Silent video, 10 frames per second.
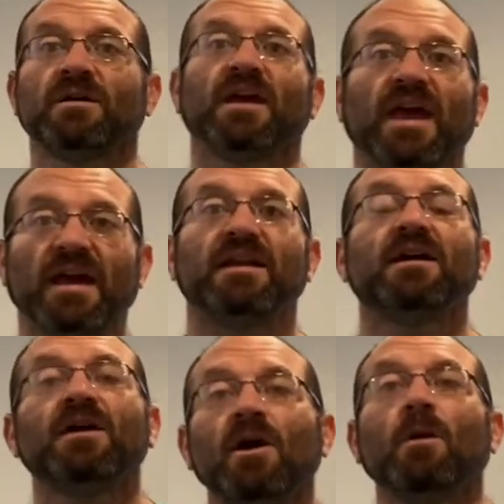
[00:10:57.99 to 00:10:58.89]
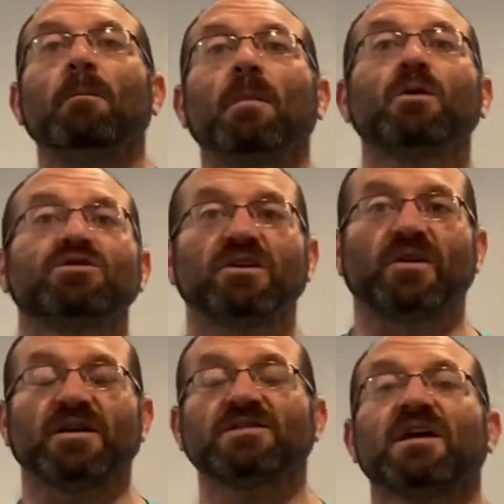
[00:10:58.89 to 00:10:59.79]
And most of
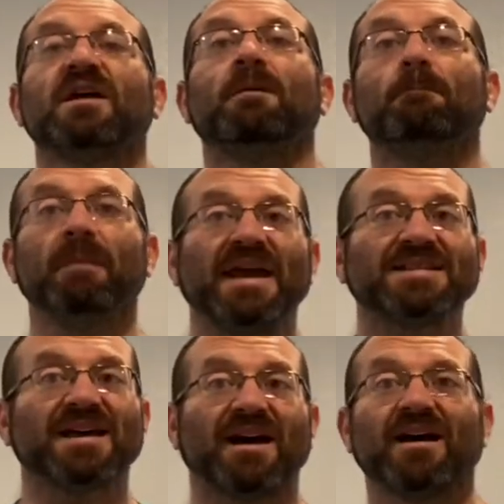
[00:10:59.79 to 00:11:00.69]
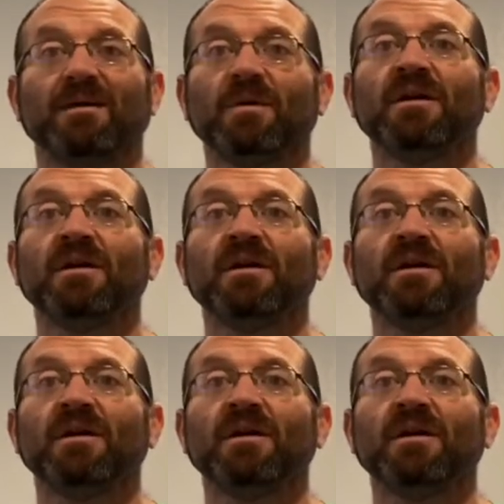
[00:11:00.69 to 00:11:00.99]
us make time